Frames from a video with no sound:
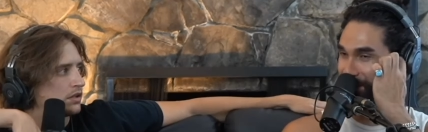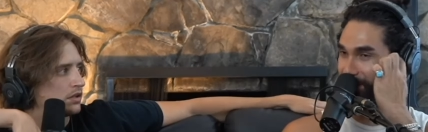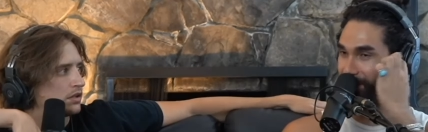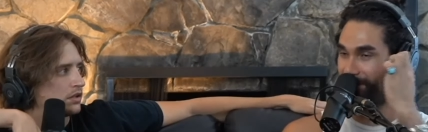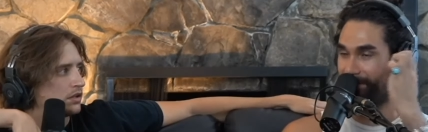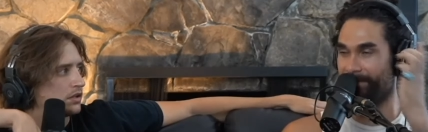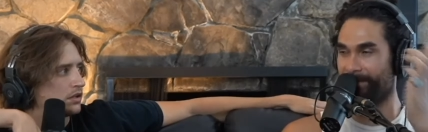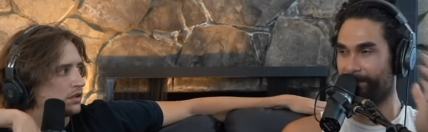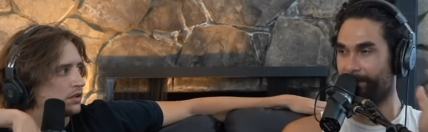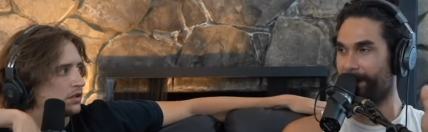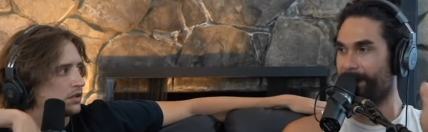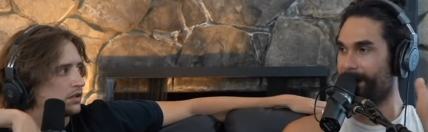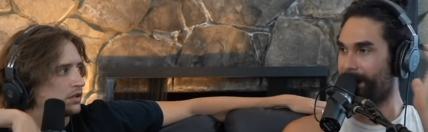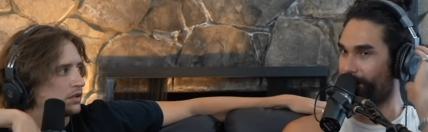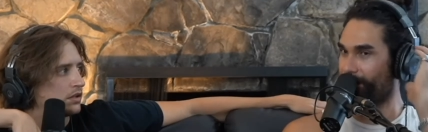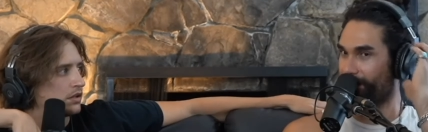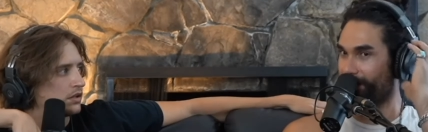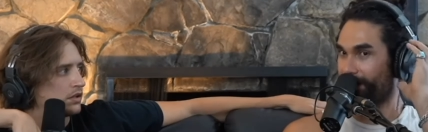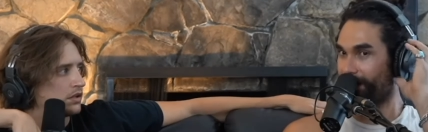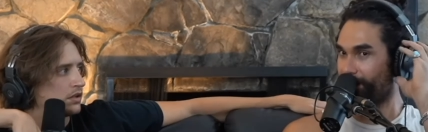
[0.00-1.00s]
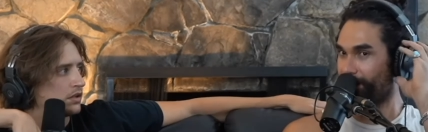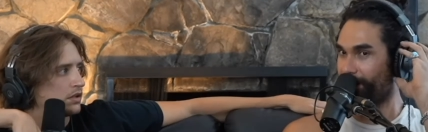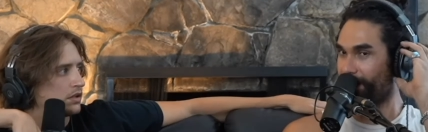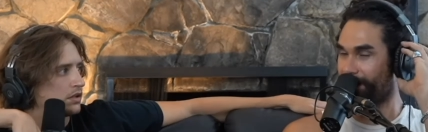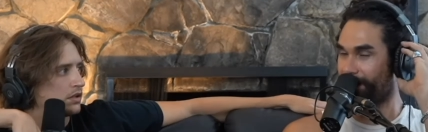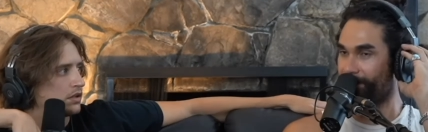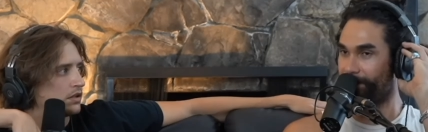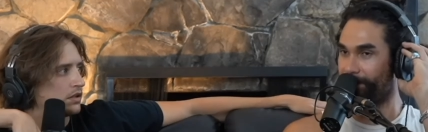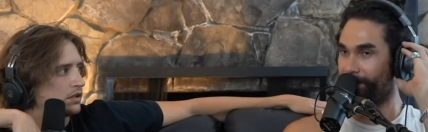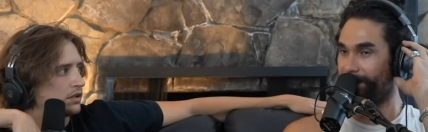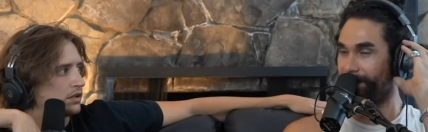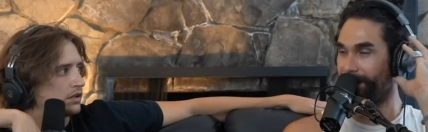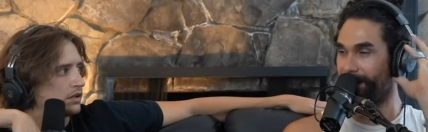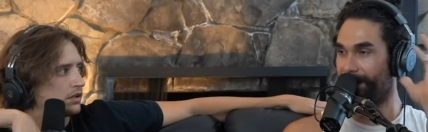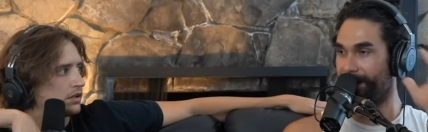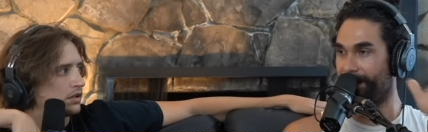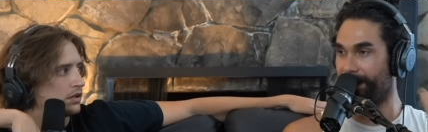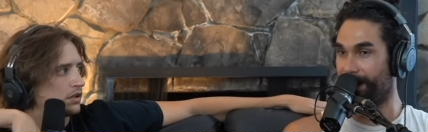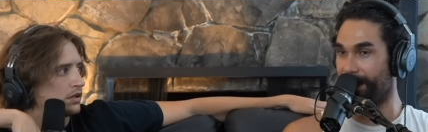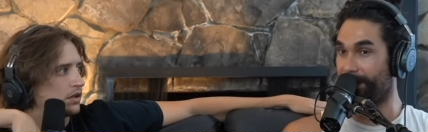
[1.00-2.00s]
Speaker 1: you definitely made out with a lot of black women,
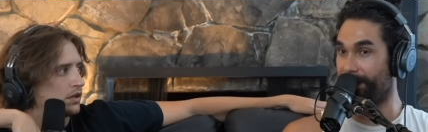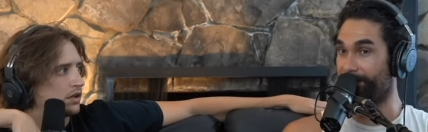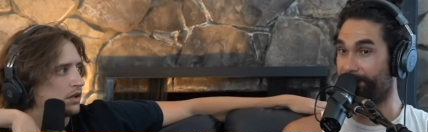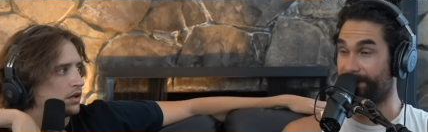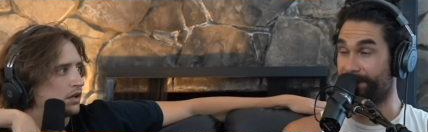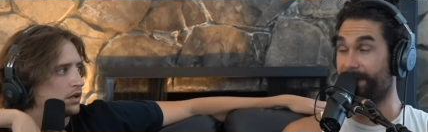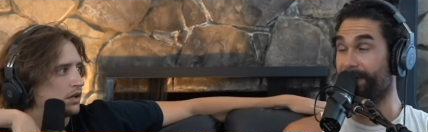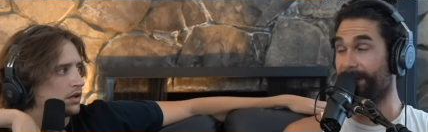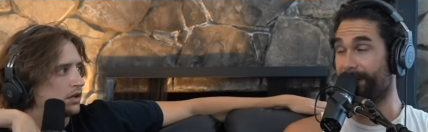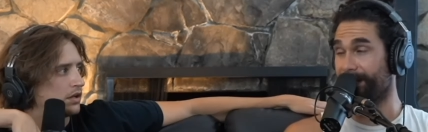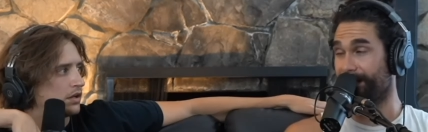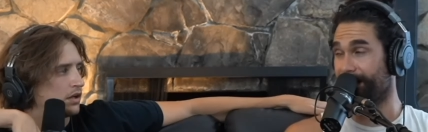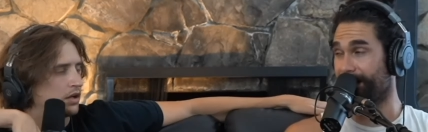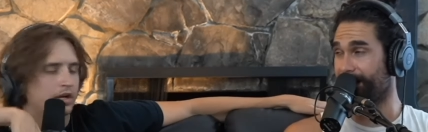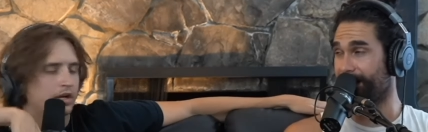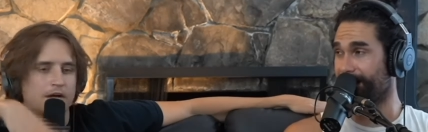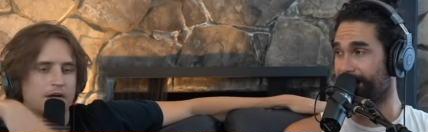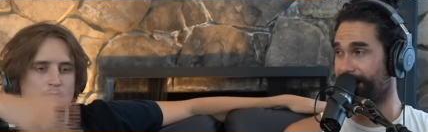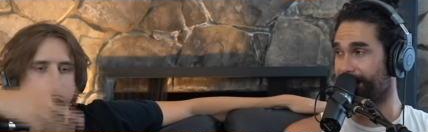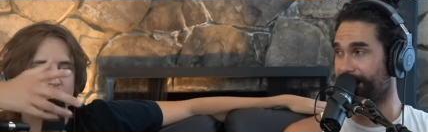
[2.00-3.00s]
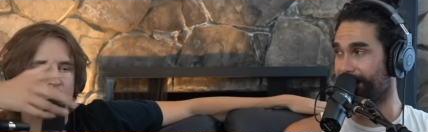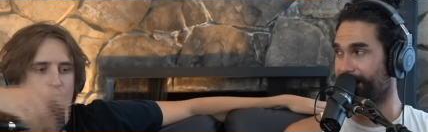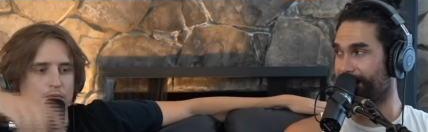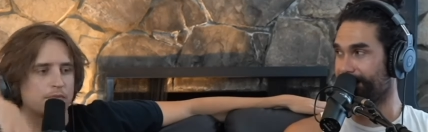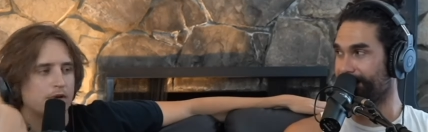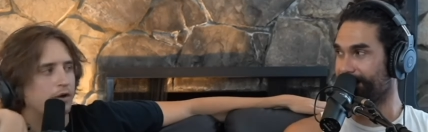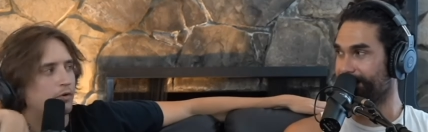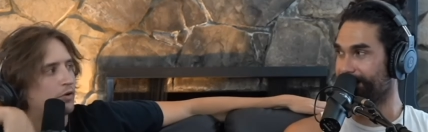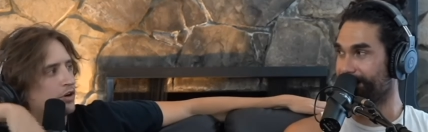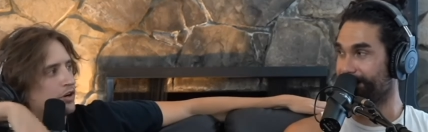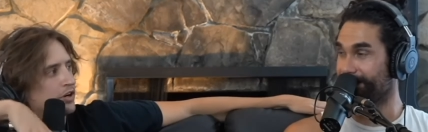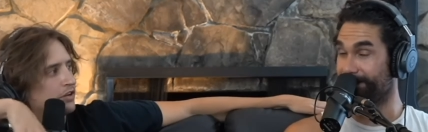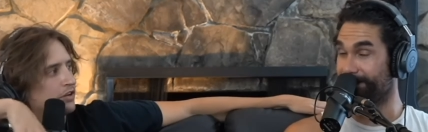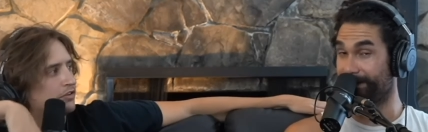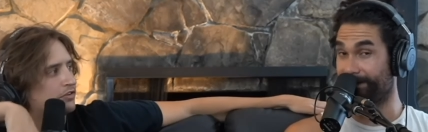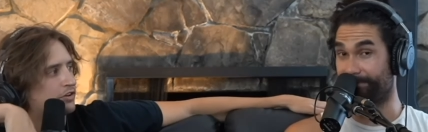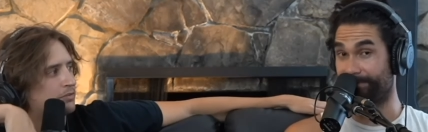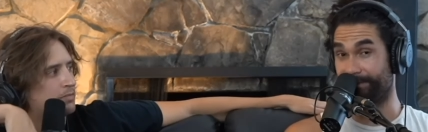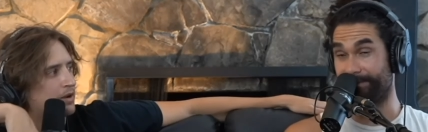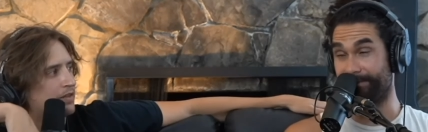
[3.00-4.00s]
and I've seen it. I got blown by one. You I
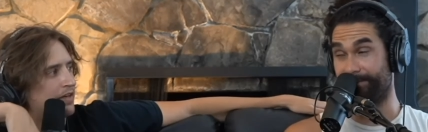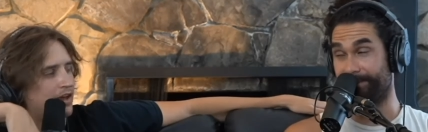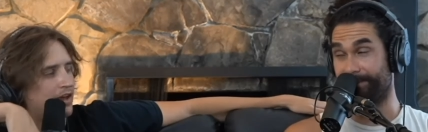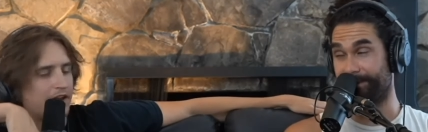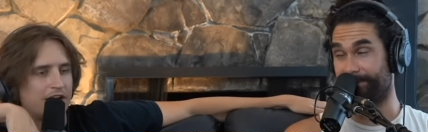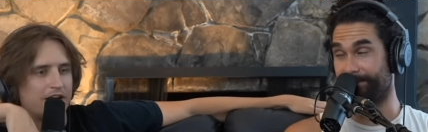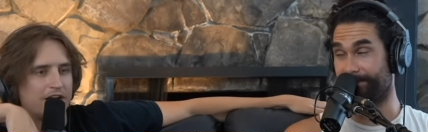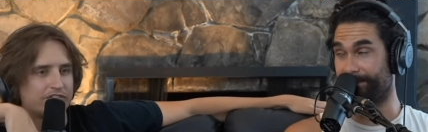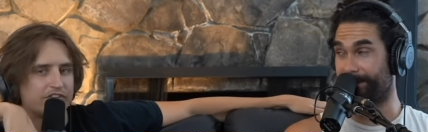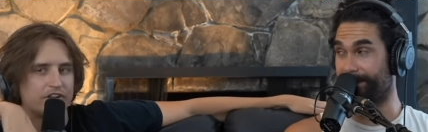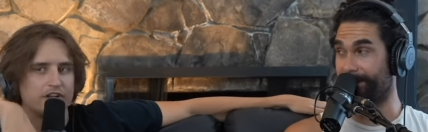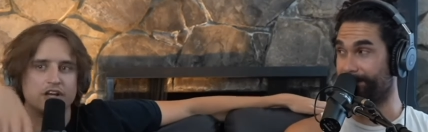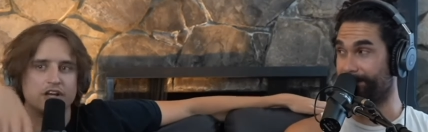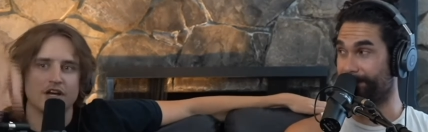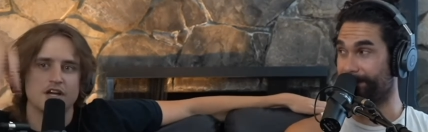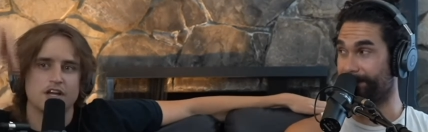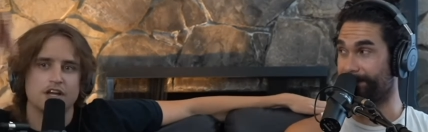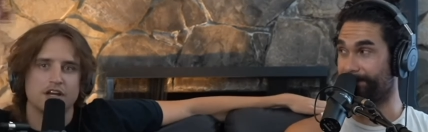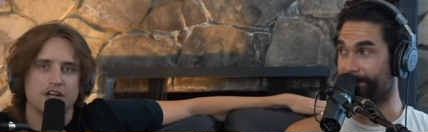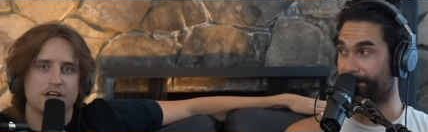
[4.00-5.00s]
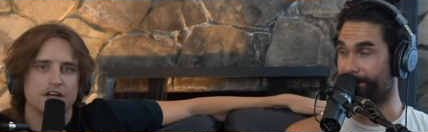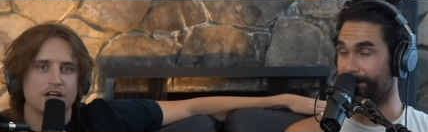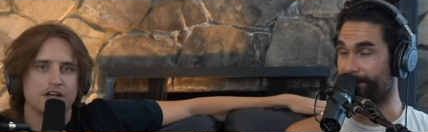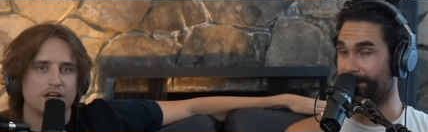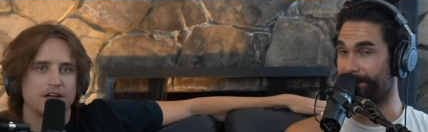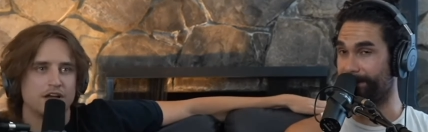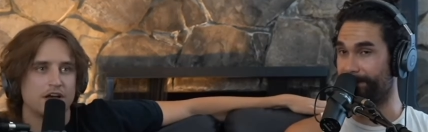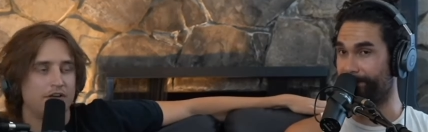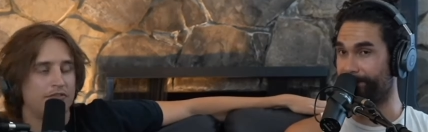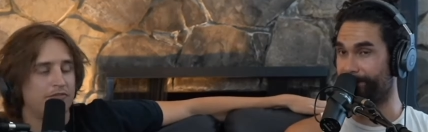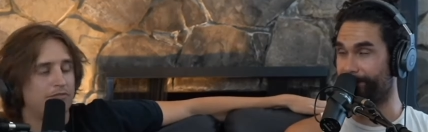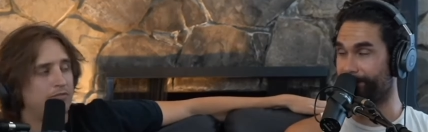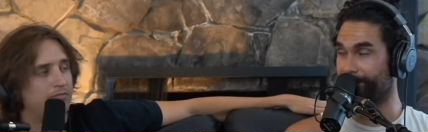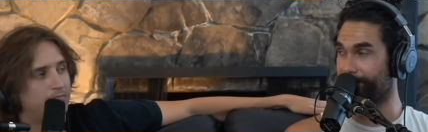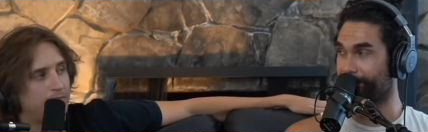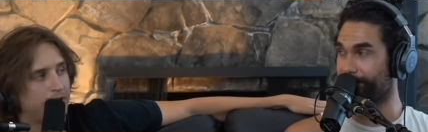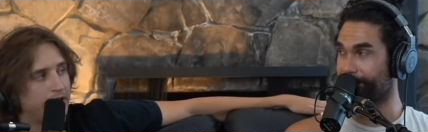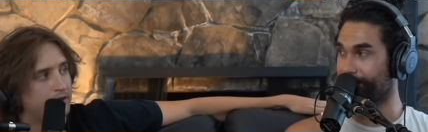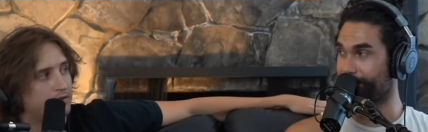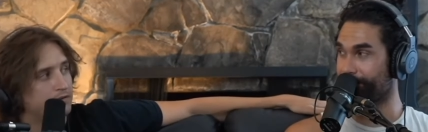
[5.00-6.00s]
got blown by, in Austin. by a black
Speaker 2: woman. Yeah,
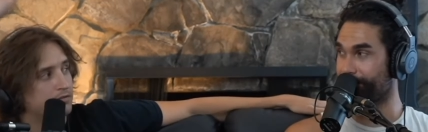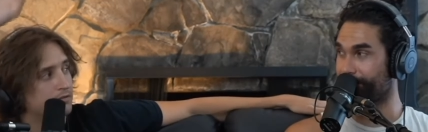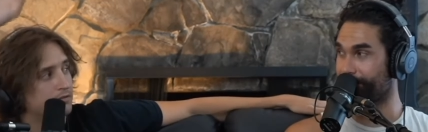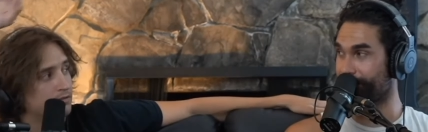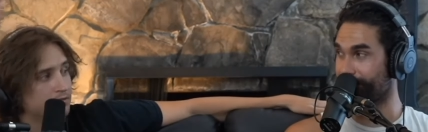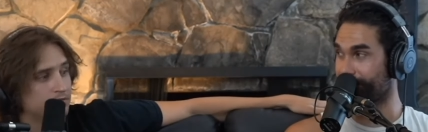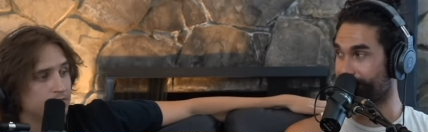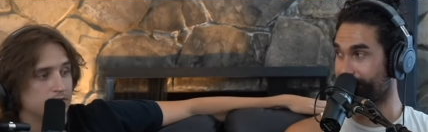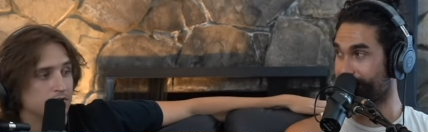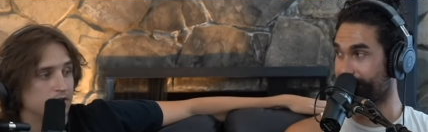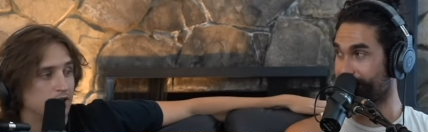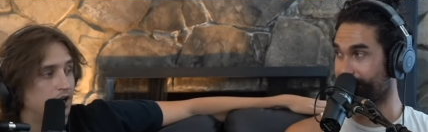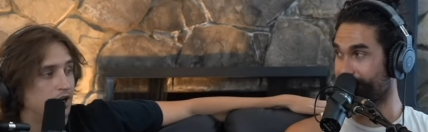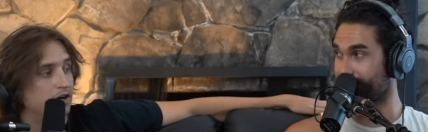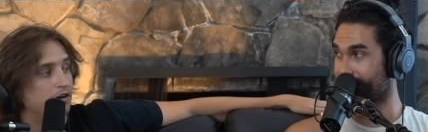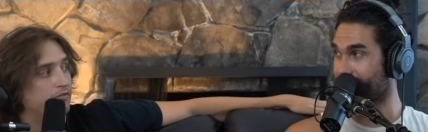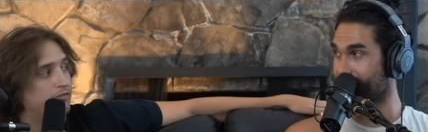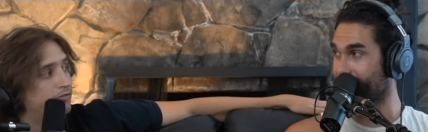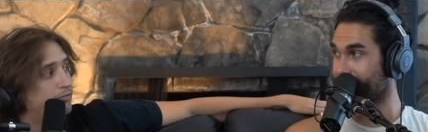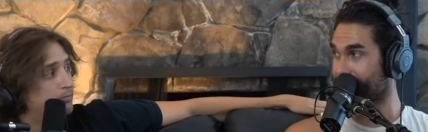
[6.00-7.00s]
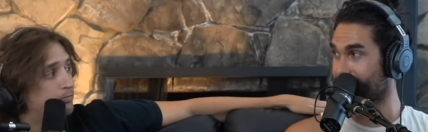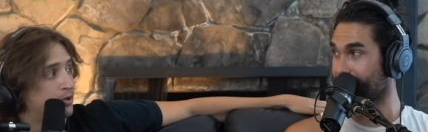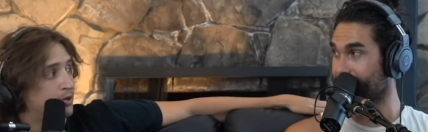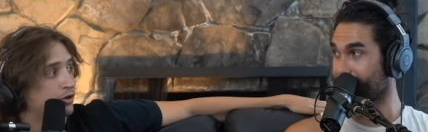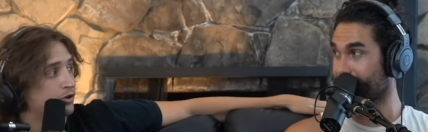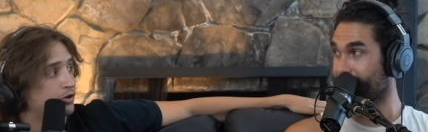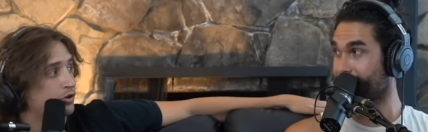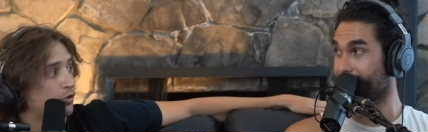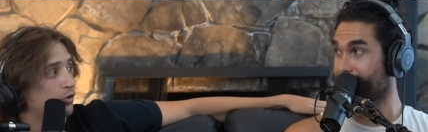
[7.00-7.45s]
I've made love, pure